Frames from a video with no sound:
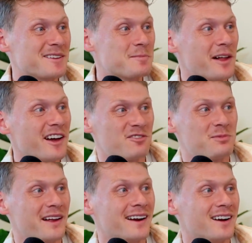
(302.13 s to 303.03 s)
best playoff
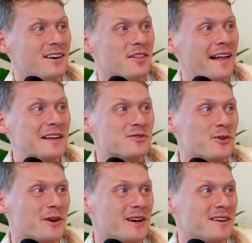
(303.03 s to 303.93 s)
player of the last
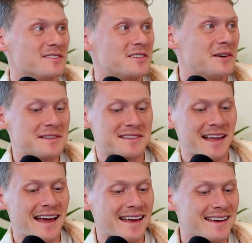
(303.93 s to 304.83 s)
4 years. So it's
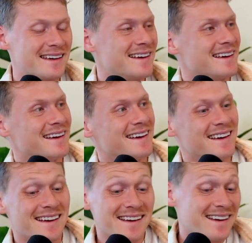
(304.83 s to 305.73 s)
like,
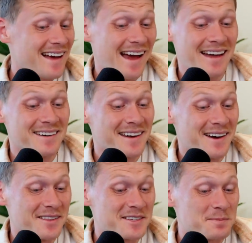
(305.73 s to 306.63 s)
I don't
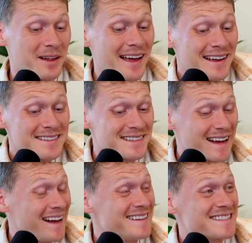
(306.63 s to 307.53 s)
know. These play-ins are
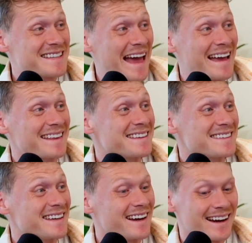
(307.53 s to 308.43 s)
kind of stacked this
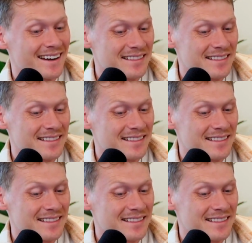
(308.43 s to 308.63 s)
year.